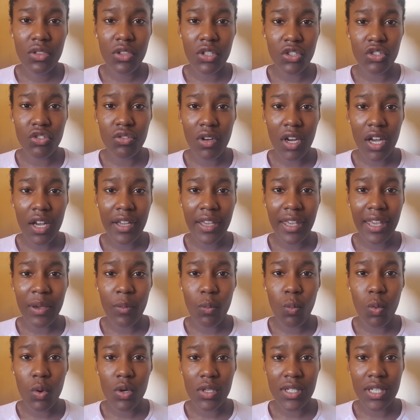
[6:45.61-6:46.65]
the drug,
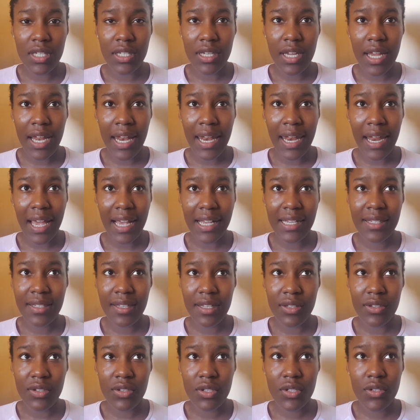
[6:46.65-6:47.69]
it wasn't
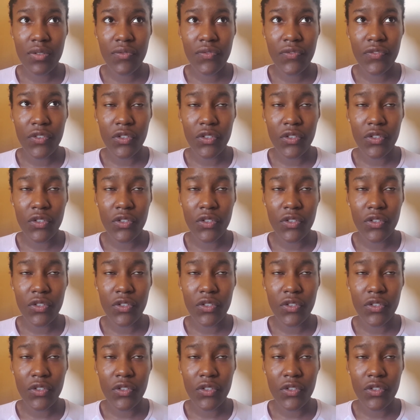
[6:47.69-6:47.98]
licensed